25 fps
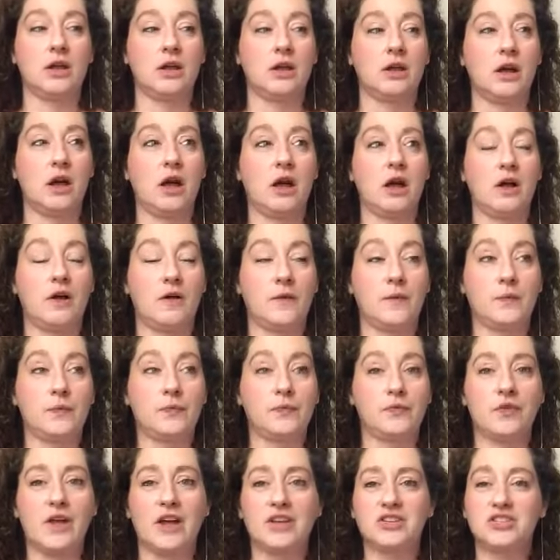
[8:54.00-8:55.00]

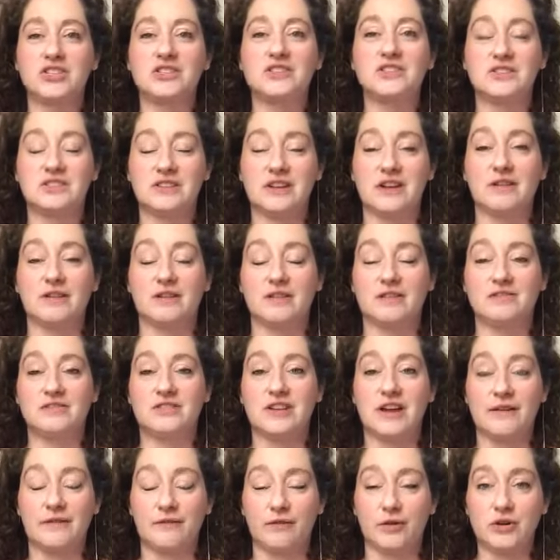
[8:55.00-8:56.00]
not just
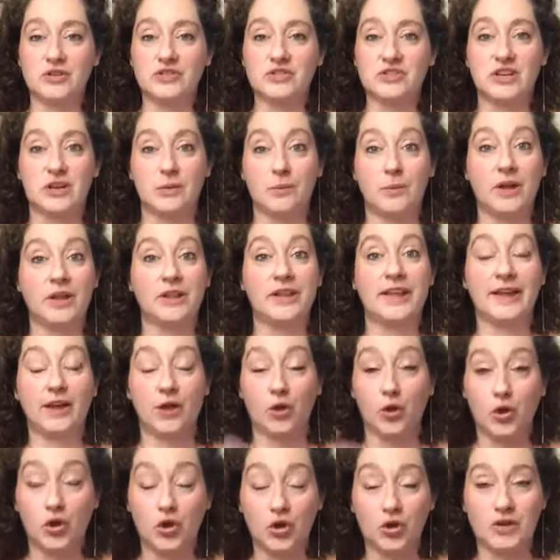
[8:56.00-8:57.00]
diversity, but like
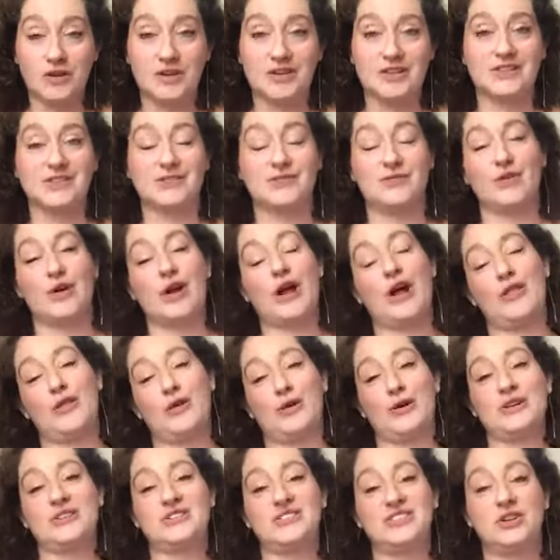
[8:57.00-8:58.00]
goodness for
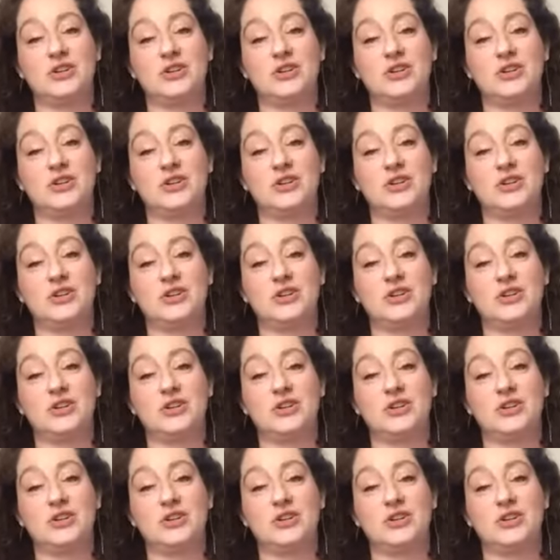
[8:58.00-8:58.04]
others.